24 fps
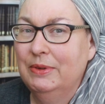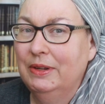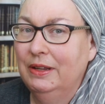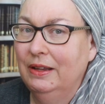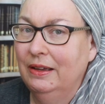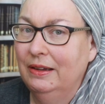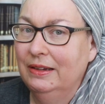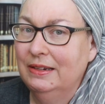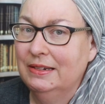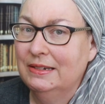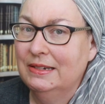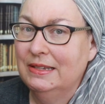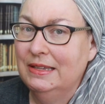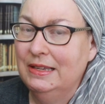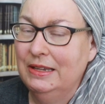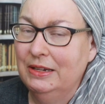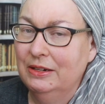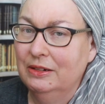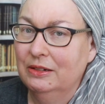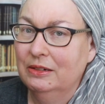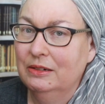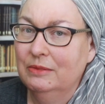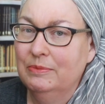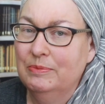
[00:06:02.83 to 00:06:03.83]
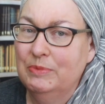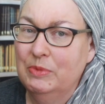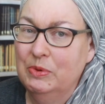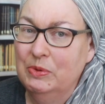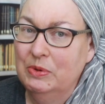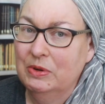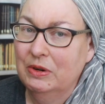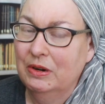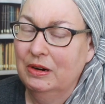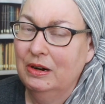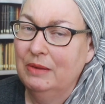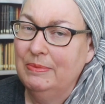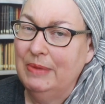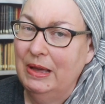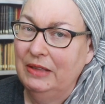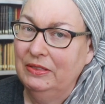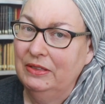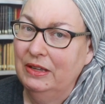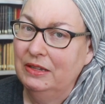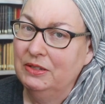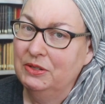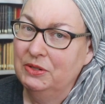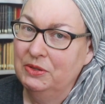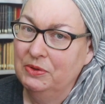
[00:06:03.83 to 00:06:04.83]
would like to hear more about
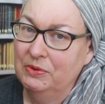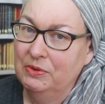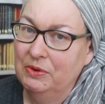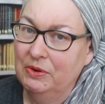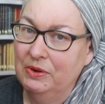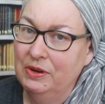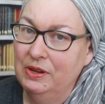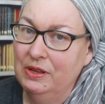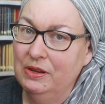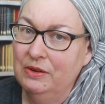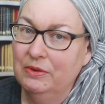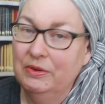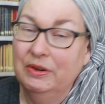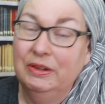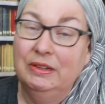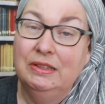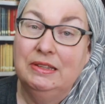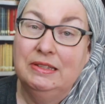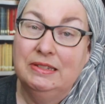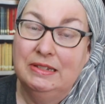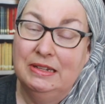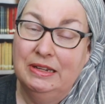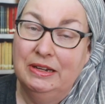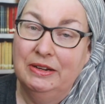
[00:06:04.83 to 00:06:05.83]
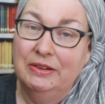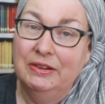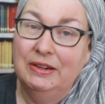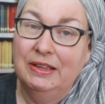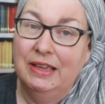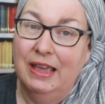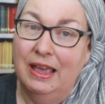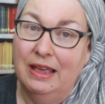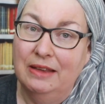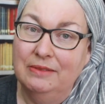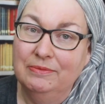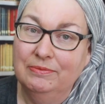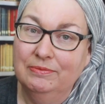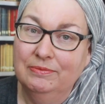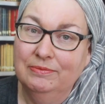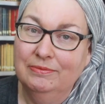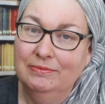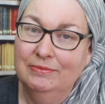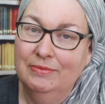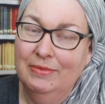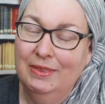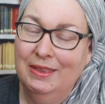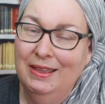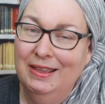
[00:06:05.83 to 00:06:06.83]
that story, or at least to hear it again."
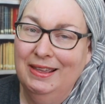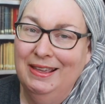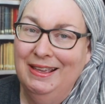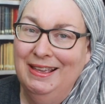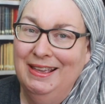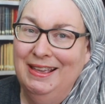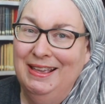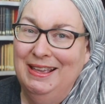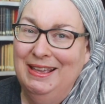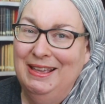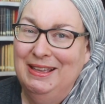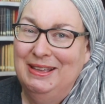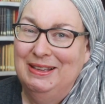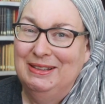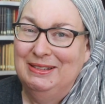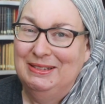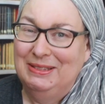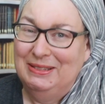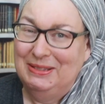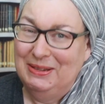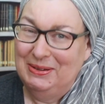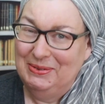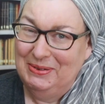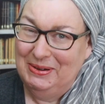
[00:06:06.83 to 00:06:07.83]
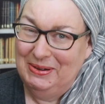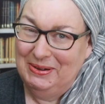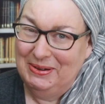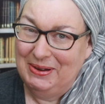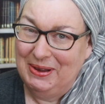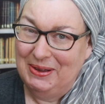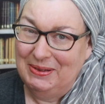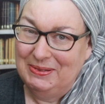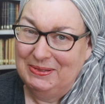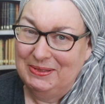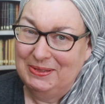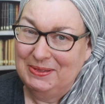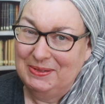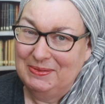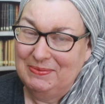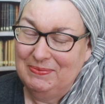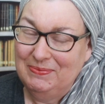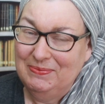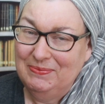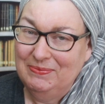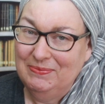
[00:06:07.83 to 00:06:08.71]
So here goes.